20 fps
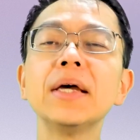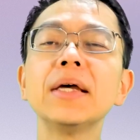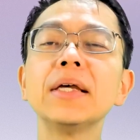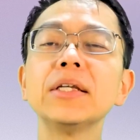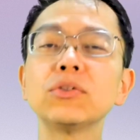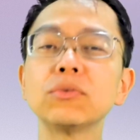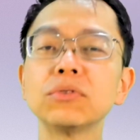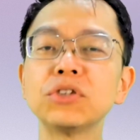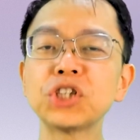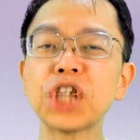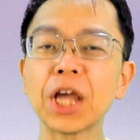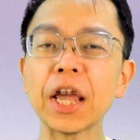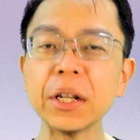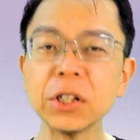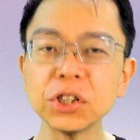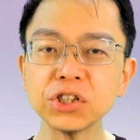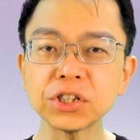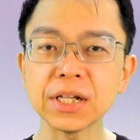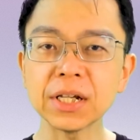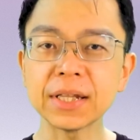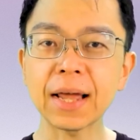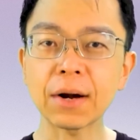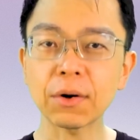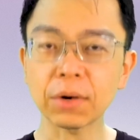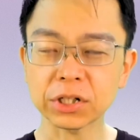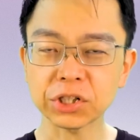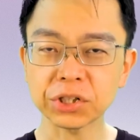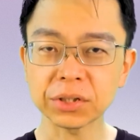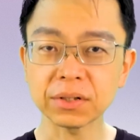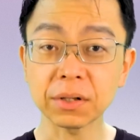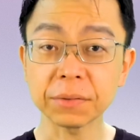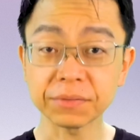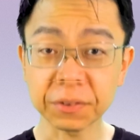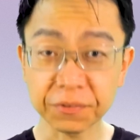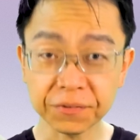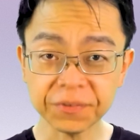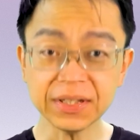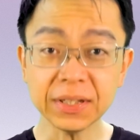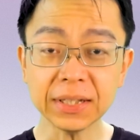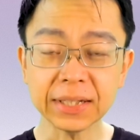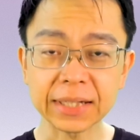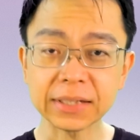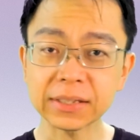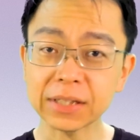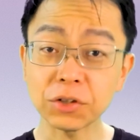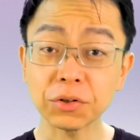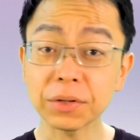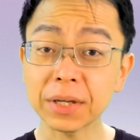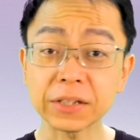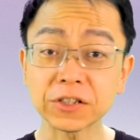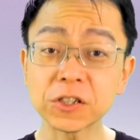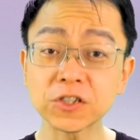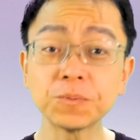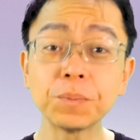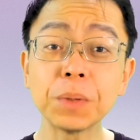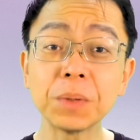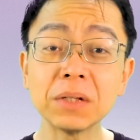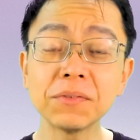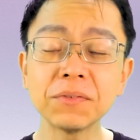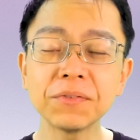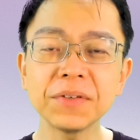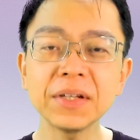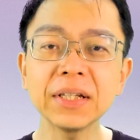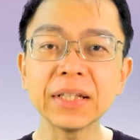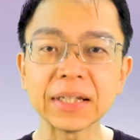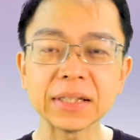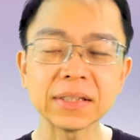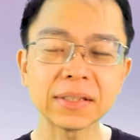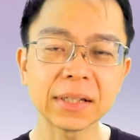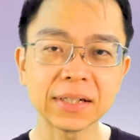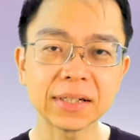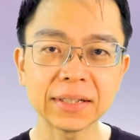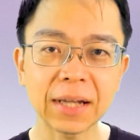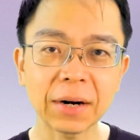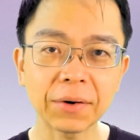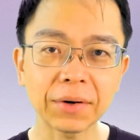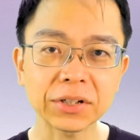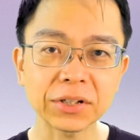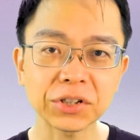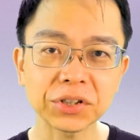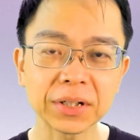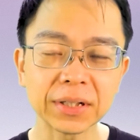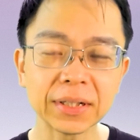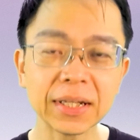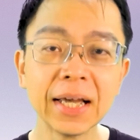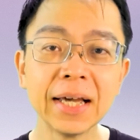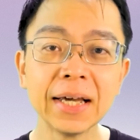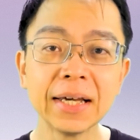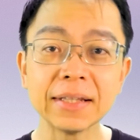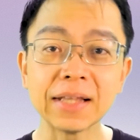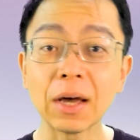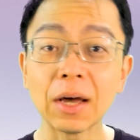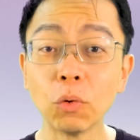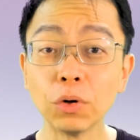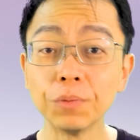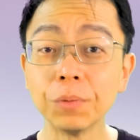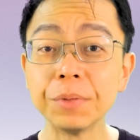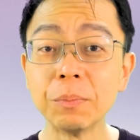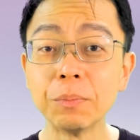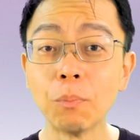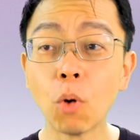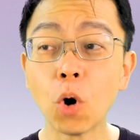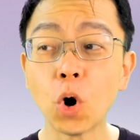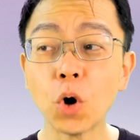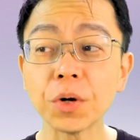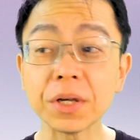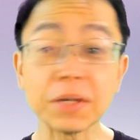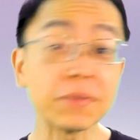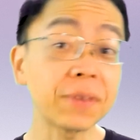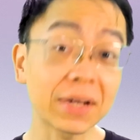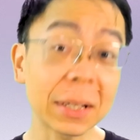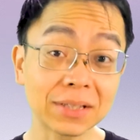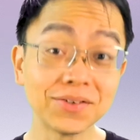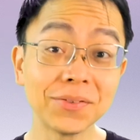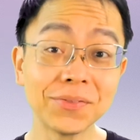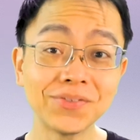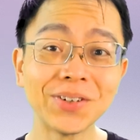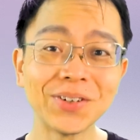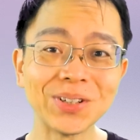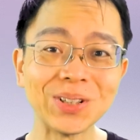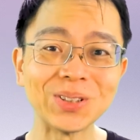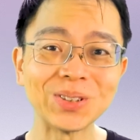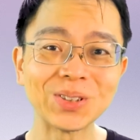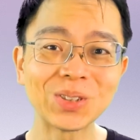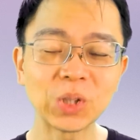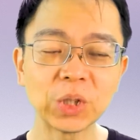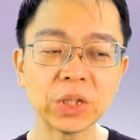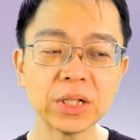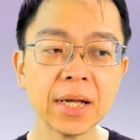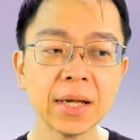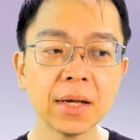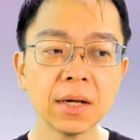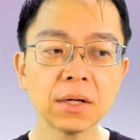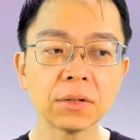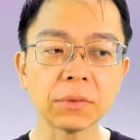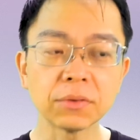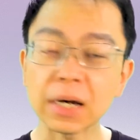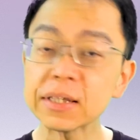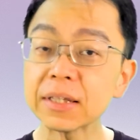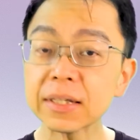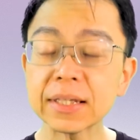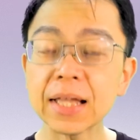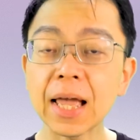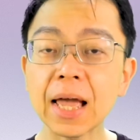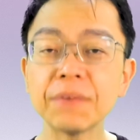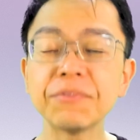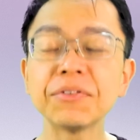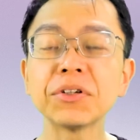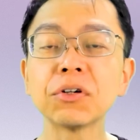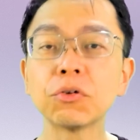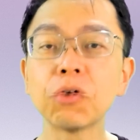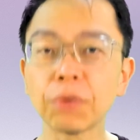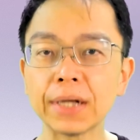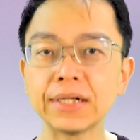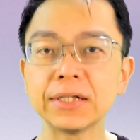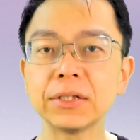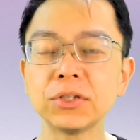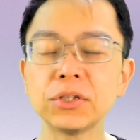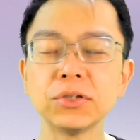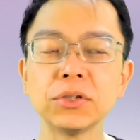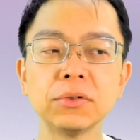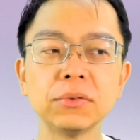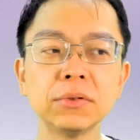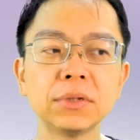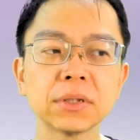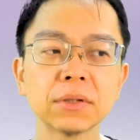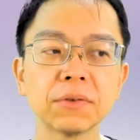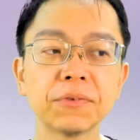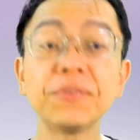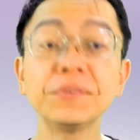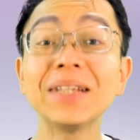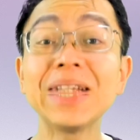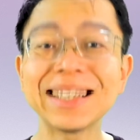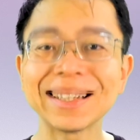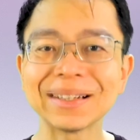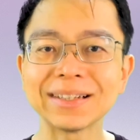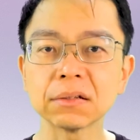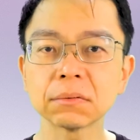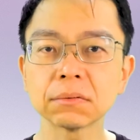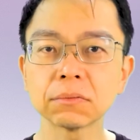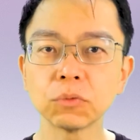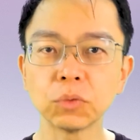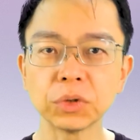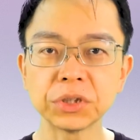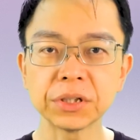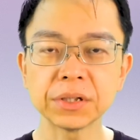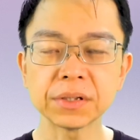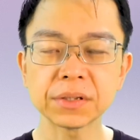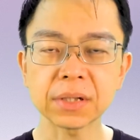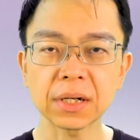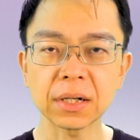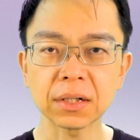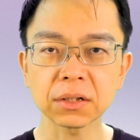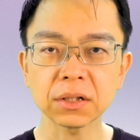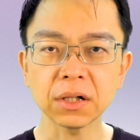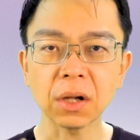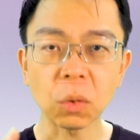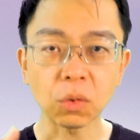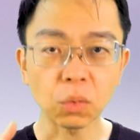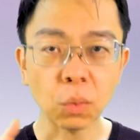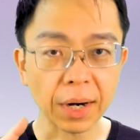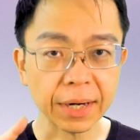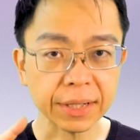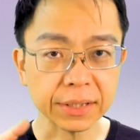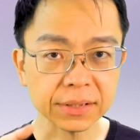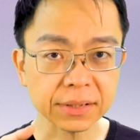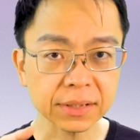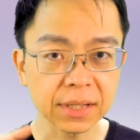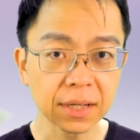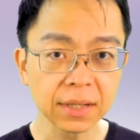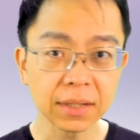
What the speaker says: is to change the direction of the feelings, and you can spin feelings in a direction that will be more effective for you. So rather than having gratitude fleeting, which is a clockwise